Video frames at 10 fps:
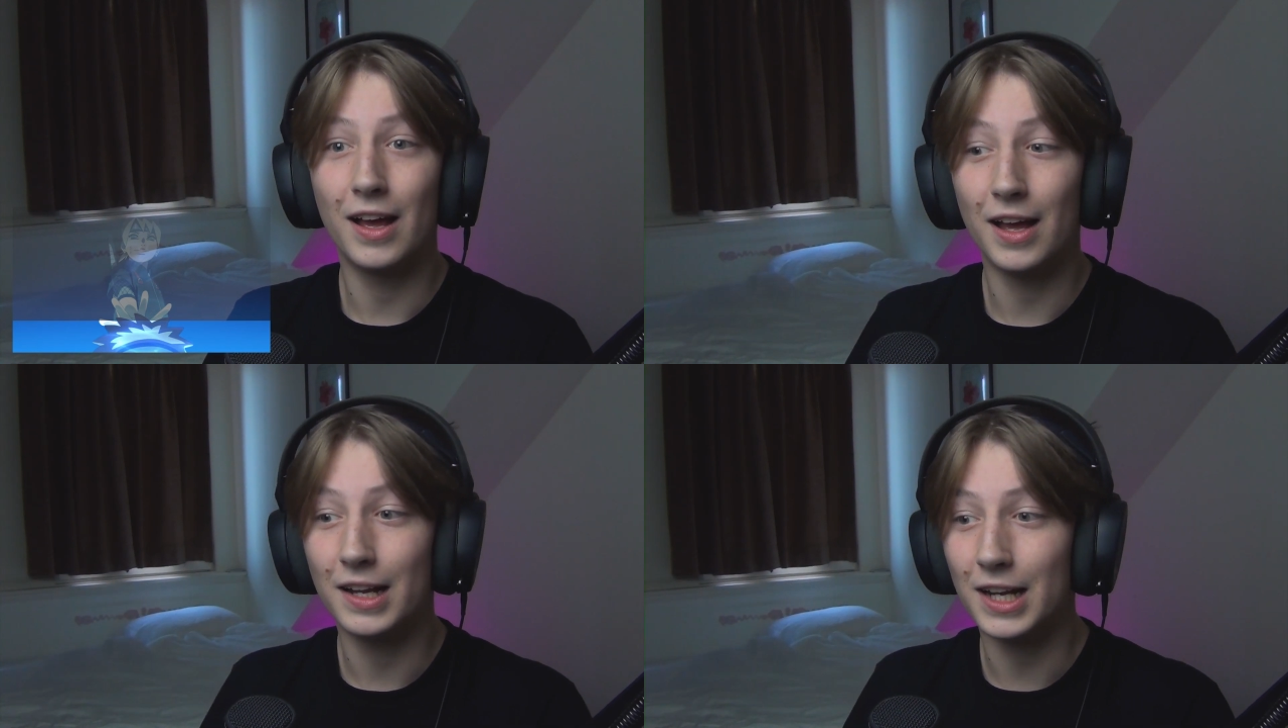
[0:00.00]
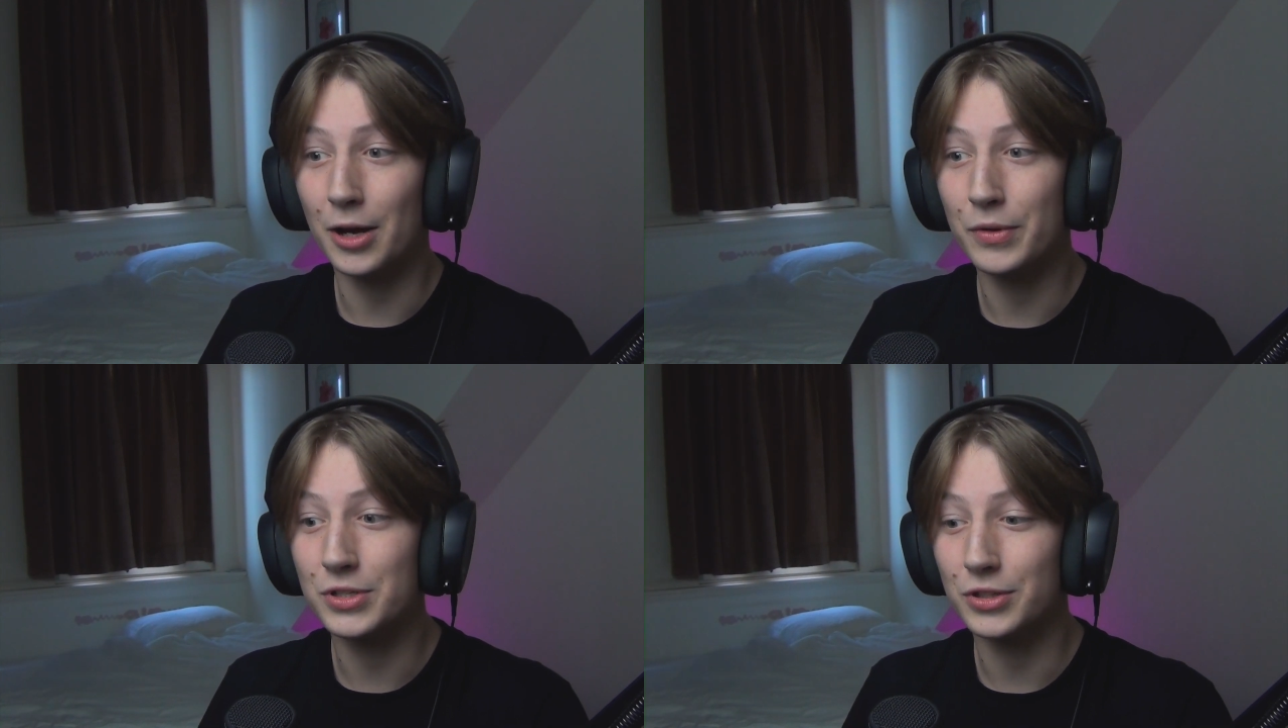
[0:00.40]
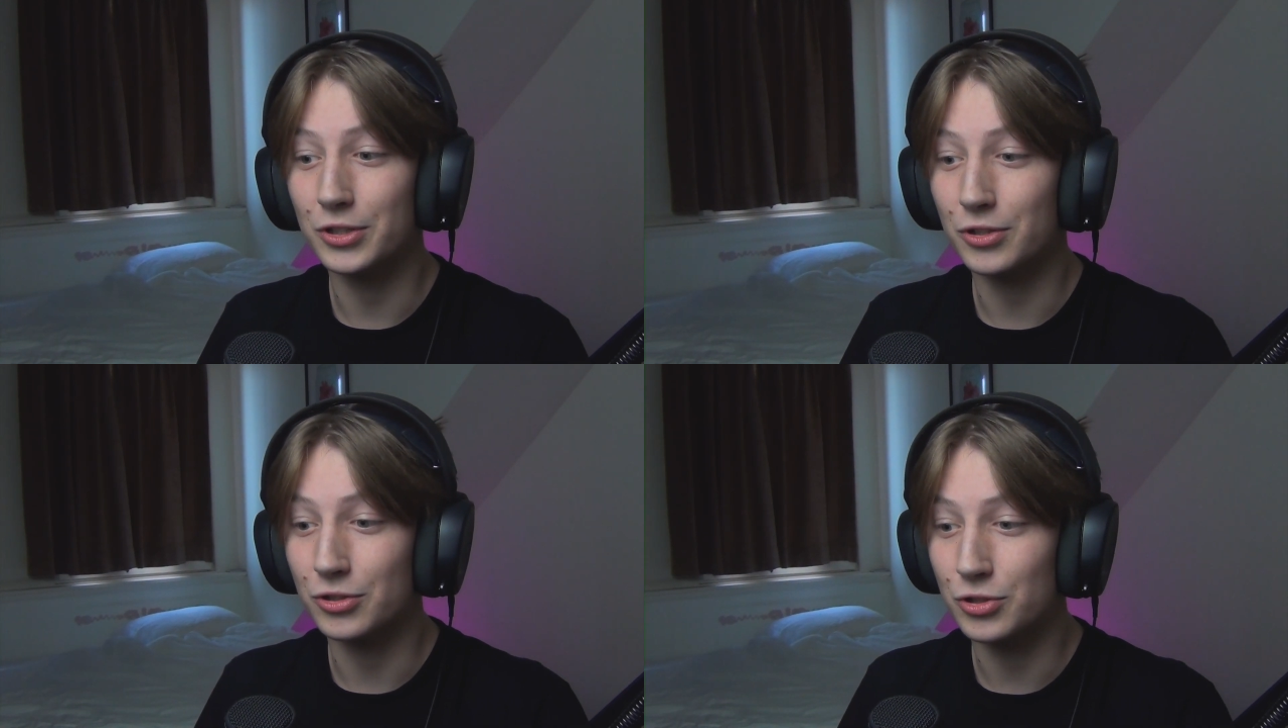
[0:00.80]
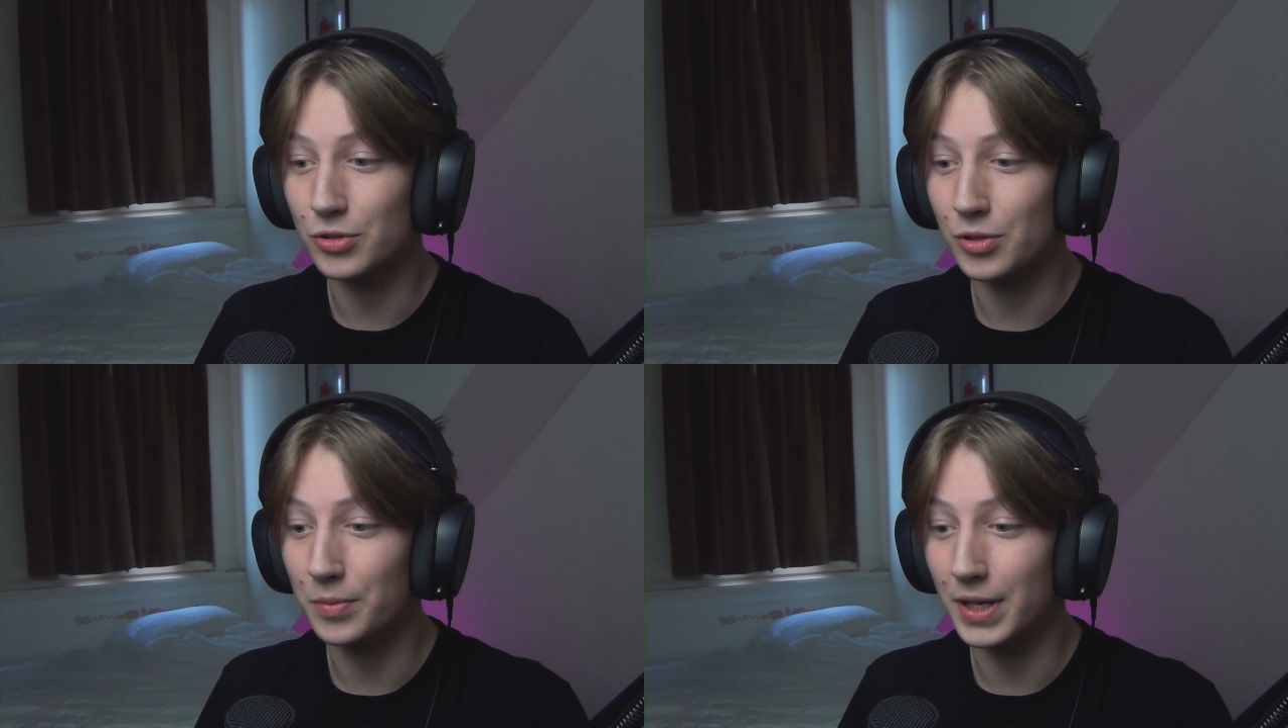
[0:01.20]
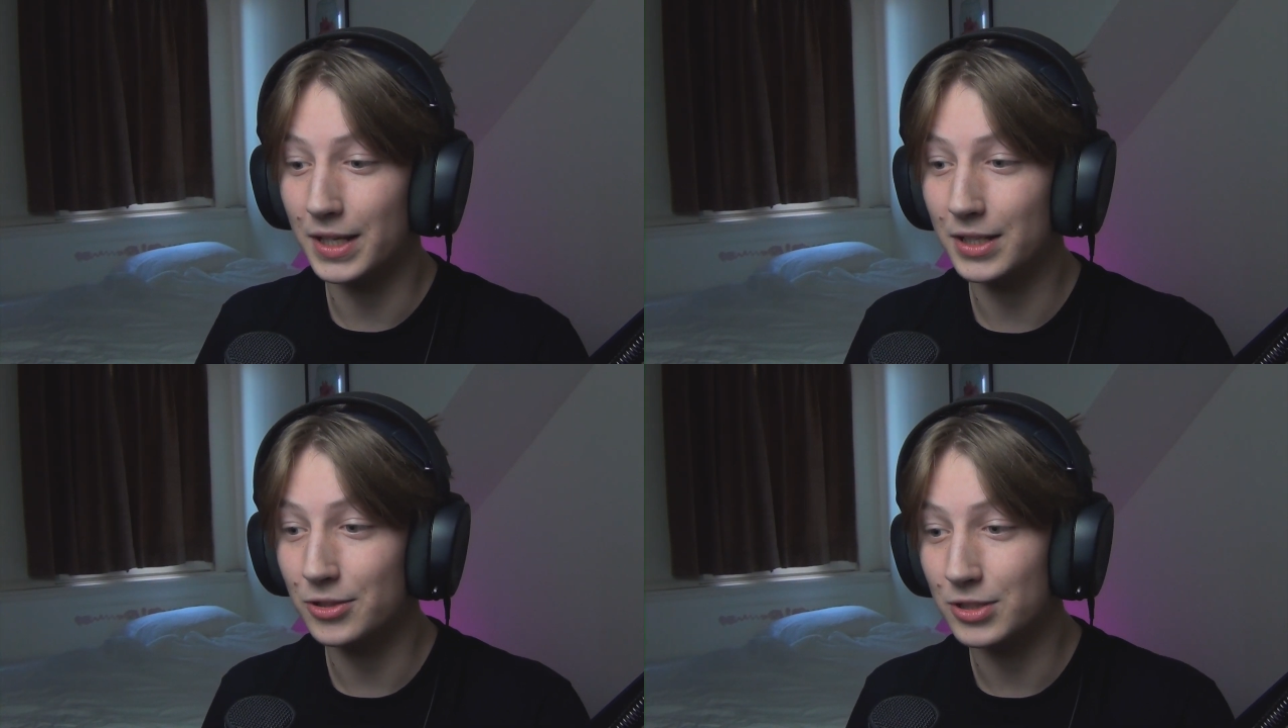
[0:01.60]
And now he's under control by
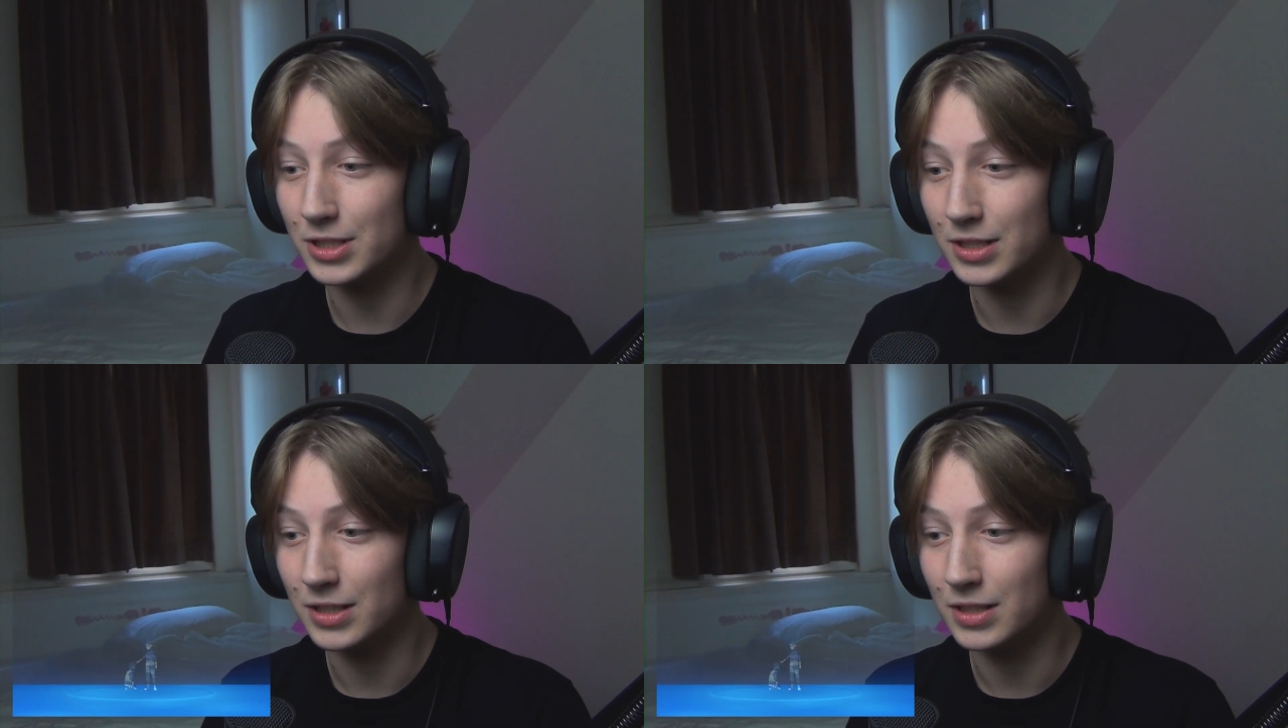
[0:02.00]
Inojin.